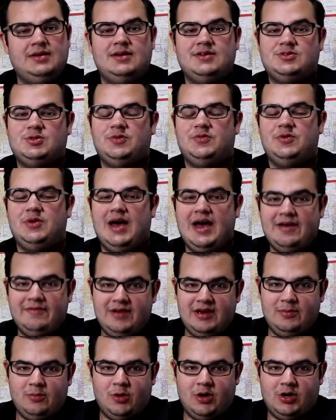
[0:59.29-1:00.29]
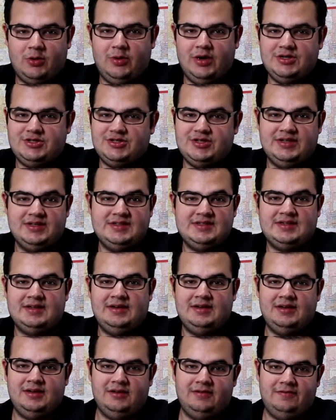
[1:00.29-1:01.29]
so if you have any more questions,
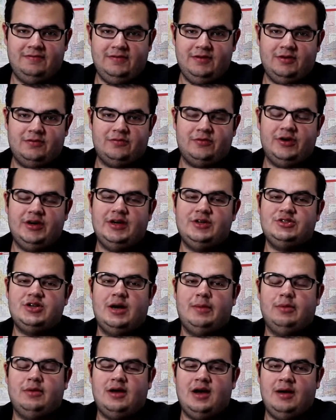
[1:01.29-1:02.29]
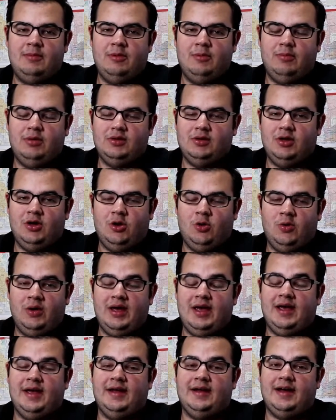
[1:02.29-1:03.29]
feel free to drop a comment below
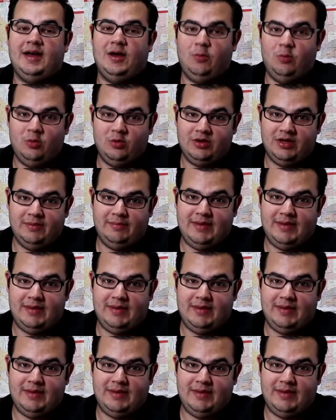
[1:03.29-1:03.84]
and I will get